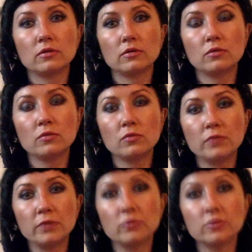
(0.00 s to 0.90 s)

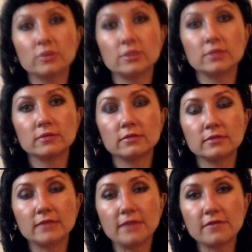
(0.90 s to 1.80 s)
we would
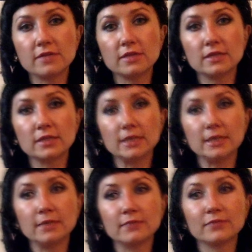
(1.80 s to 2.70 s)

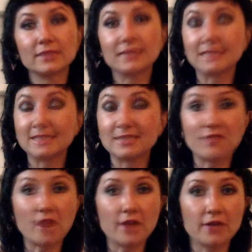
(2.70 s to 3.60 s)
definitely cease the
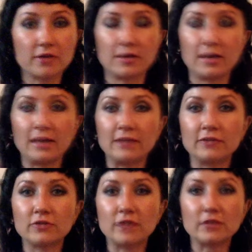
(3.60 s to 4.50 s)
fire and
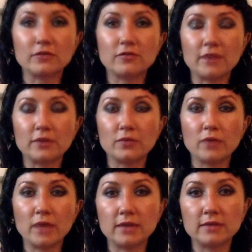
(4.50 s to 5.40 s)
try to find
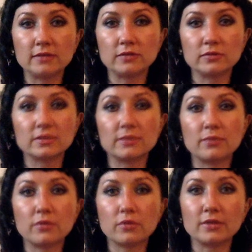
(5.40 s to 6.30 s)
ways to
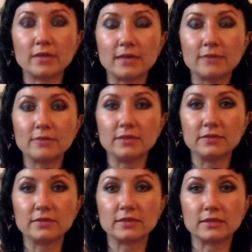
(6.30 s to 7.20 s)
support that belief
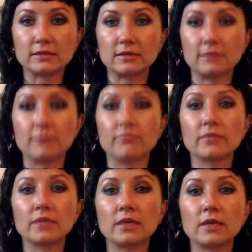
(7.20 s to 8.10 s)
system.
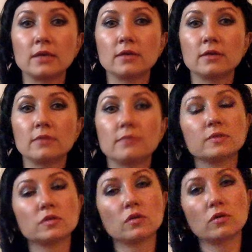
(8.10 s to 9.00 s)

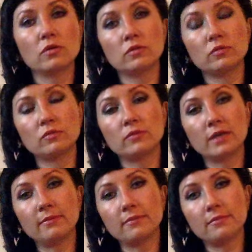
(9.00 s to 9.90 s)
So what
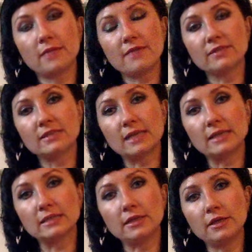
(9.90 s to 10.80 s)
I'm
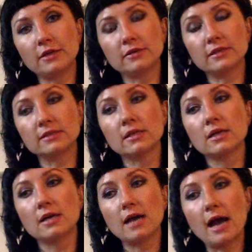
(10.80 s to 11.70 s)
emphasizing here is
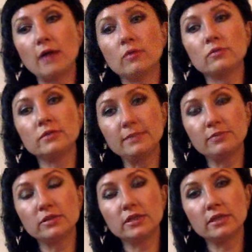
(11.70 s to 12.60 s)
how
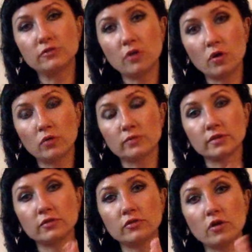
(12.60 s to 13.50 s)
deeply it goes.
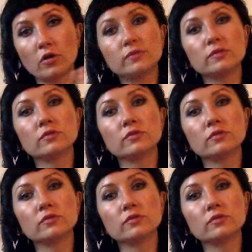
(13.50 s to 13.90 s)
It goes, you